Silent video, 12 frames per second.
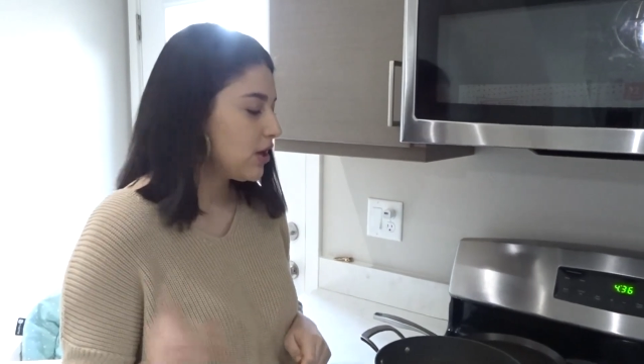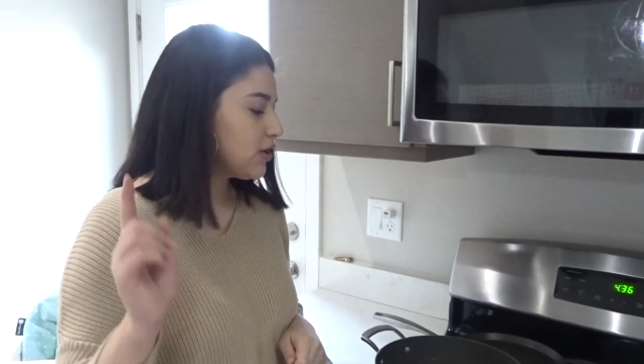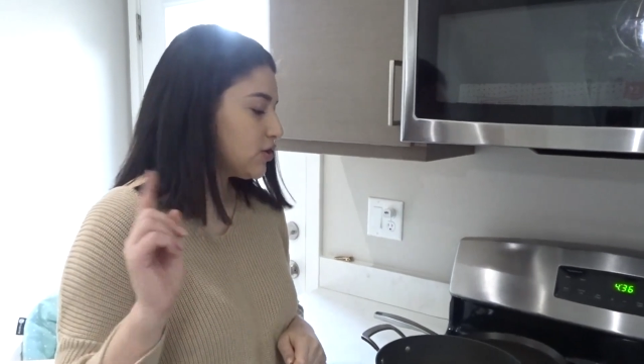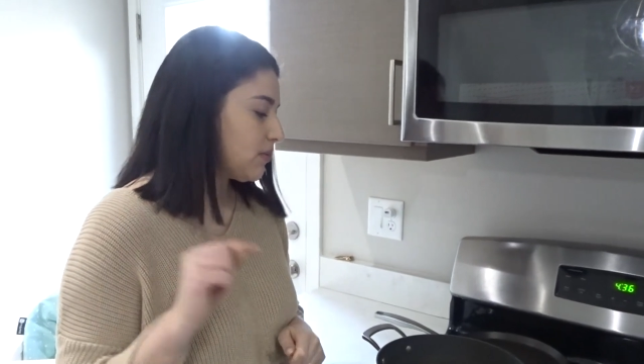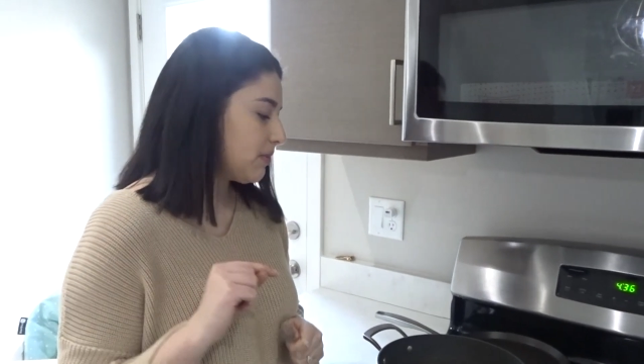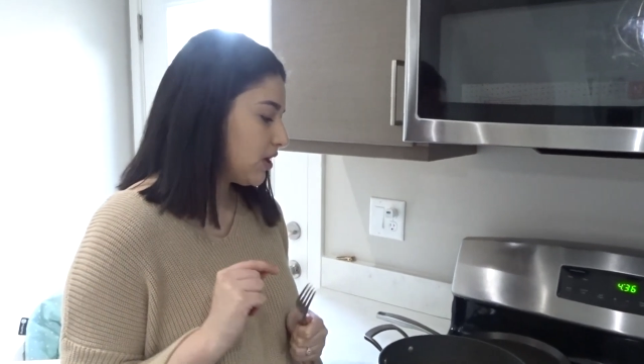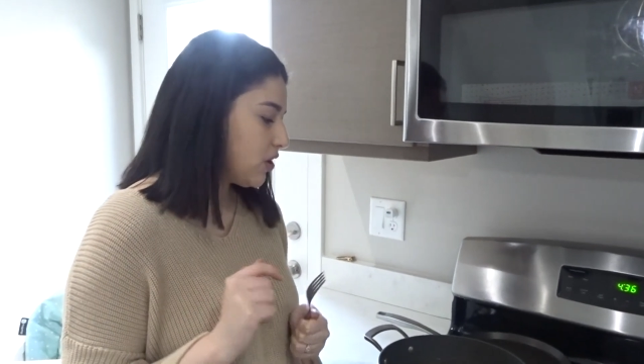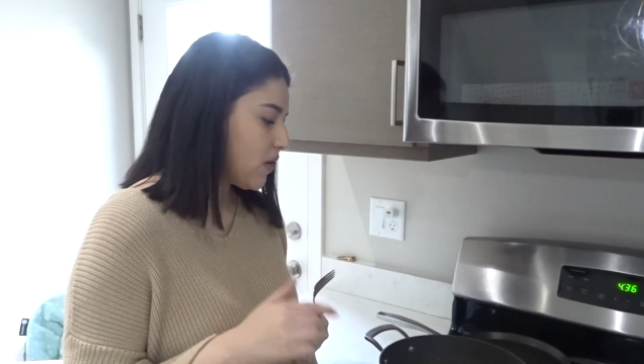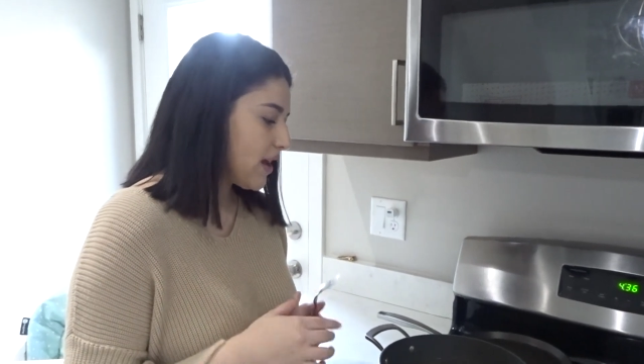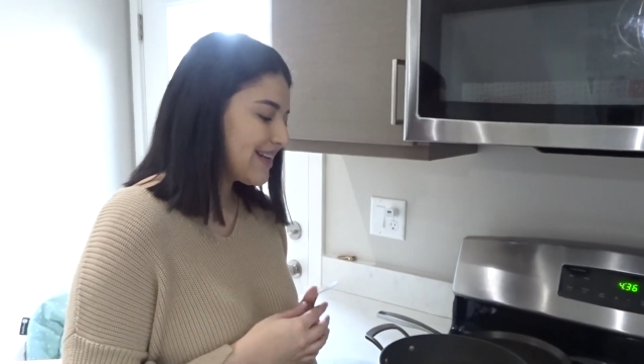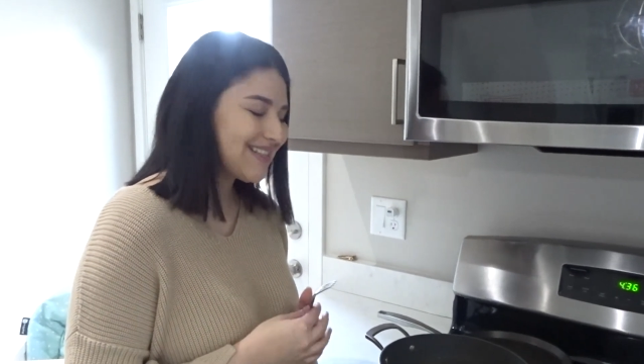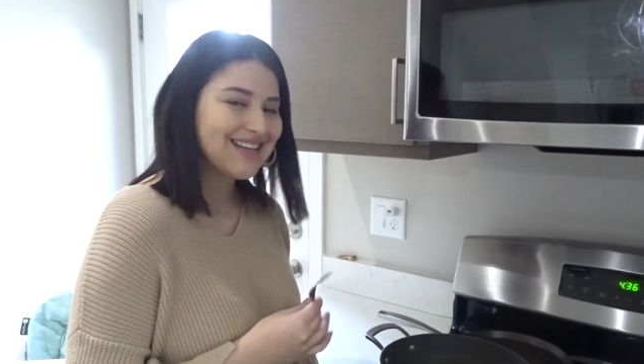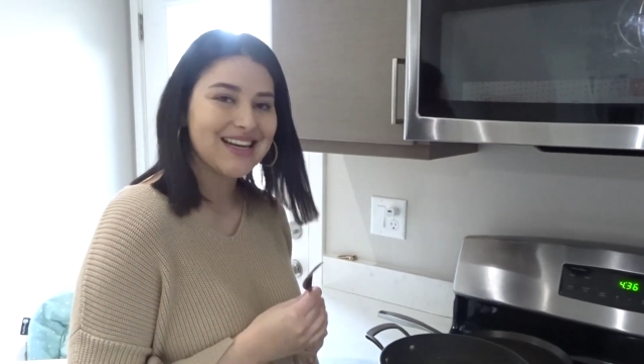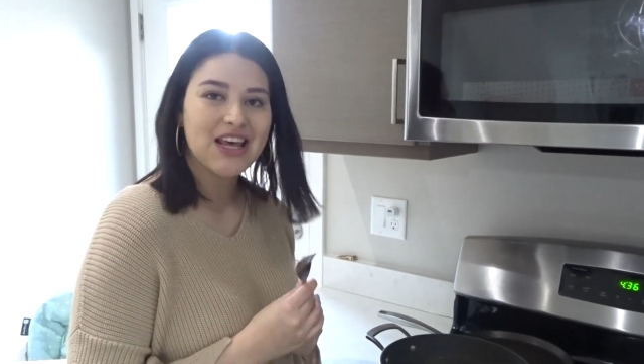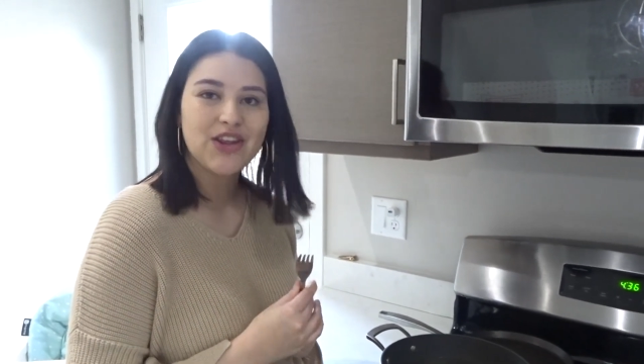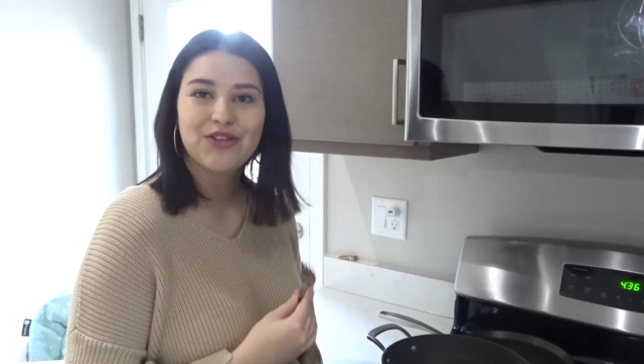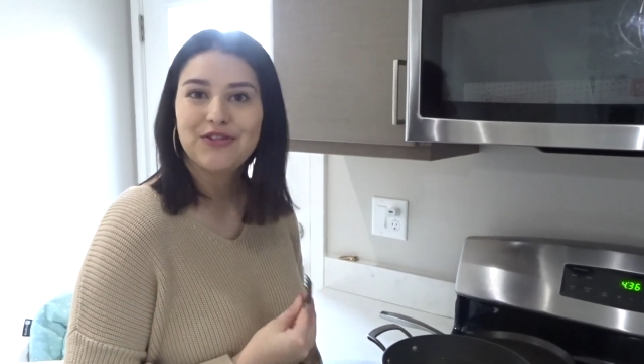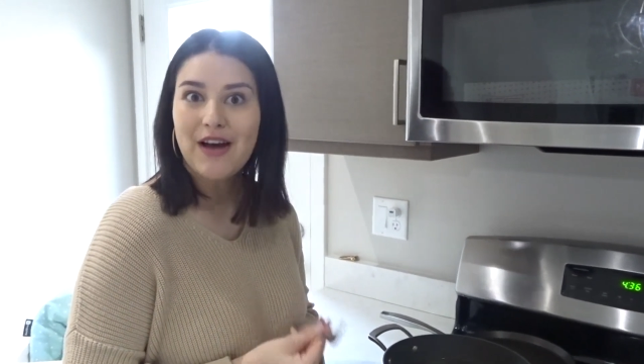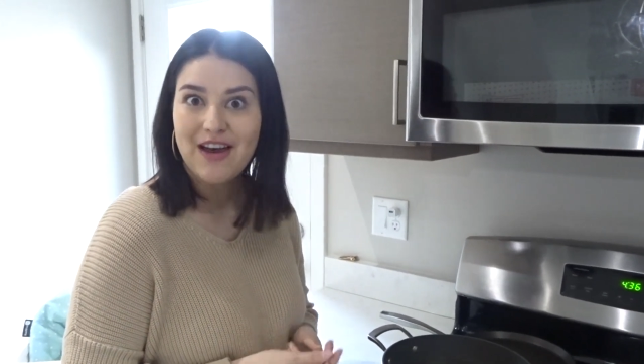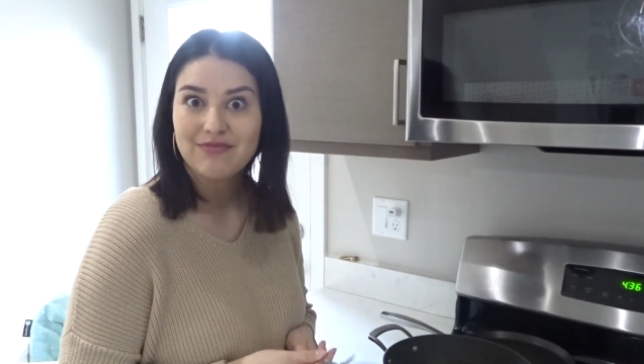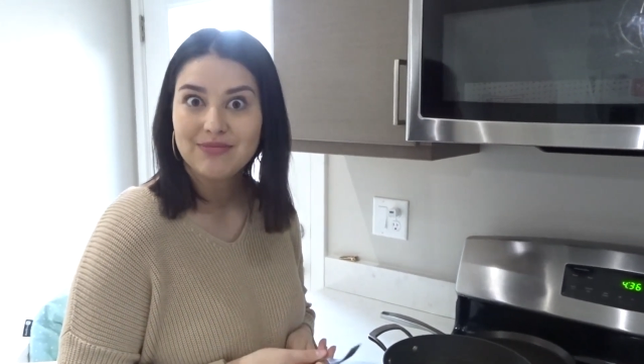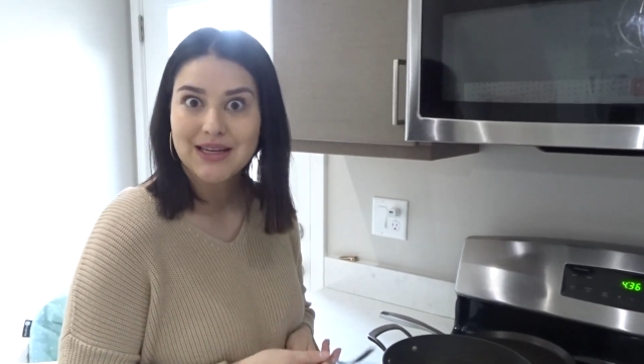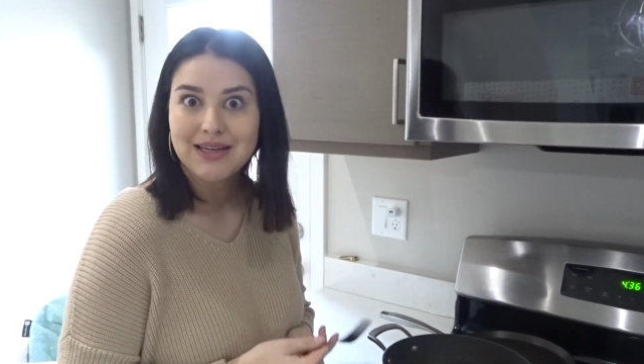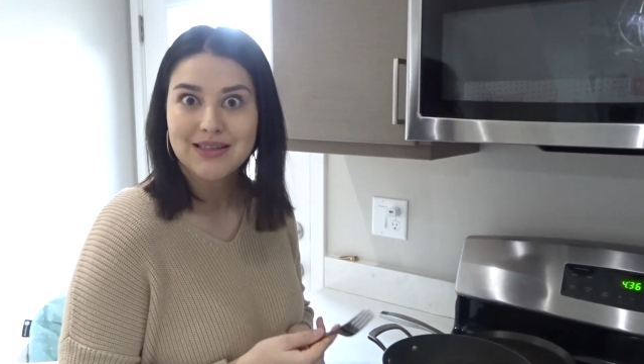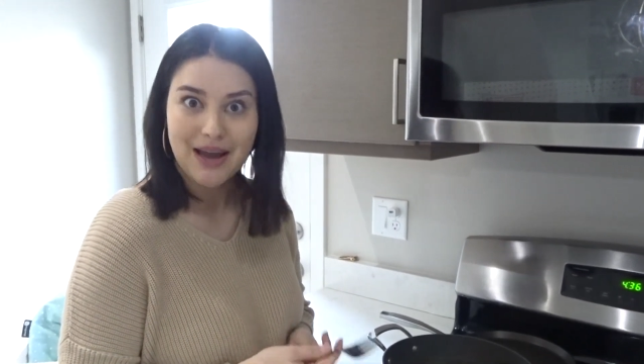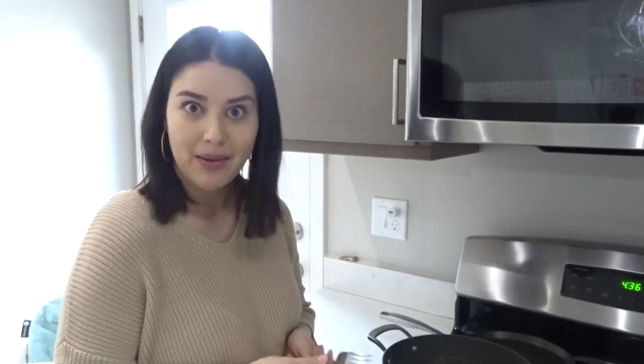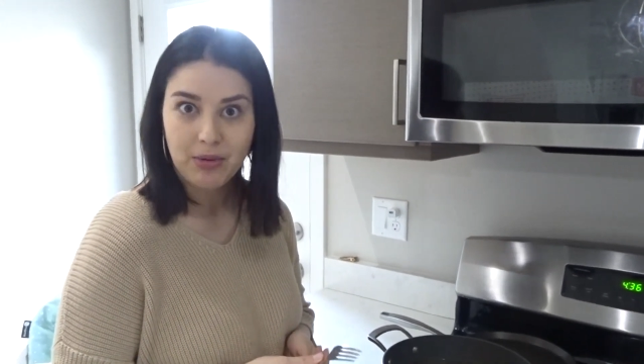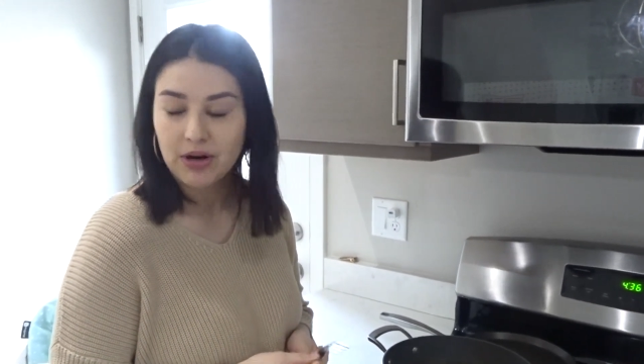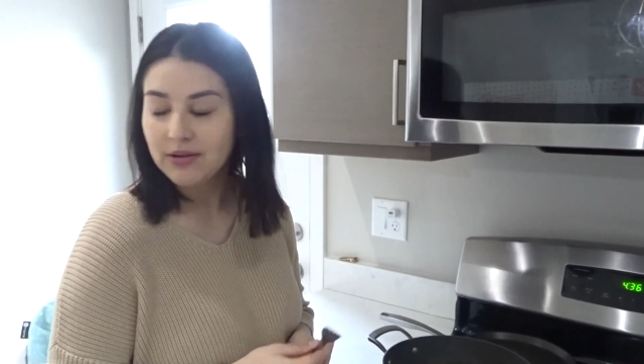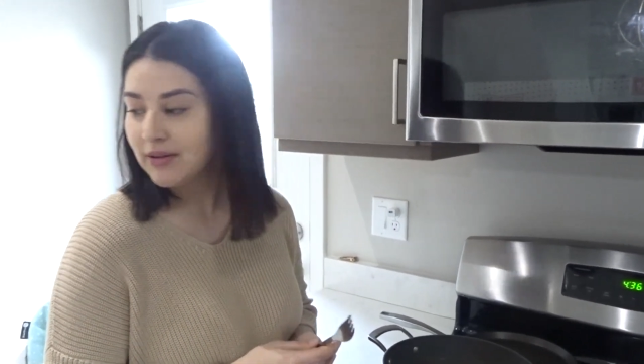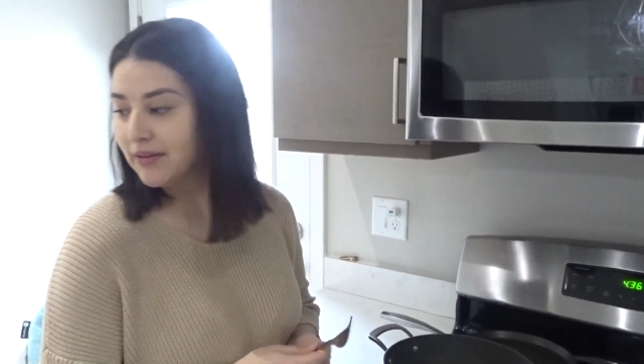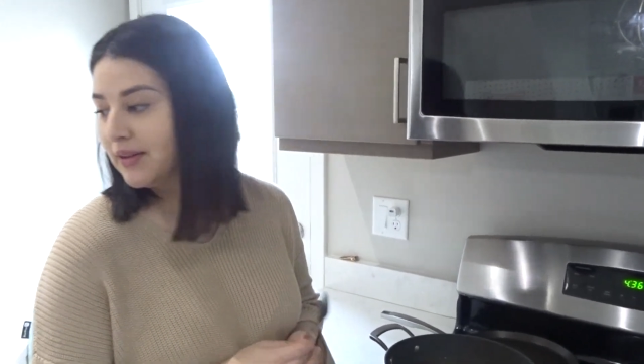So I'm gonna go ahead and set another 5-minute timer.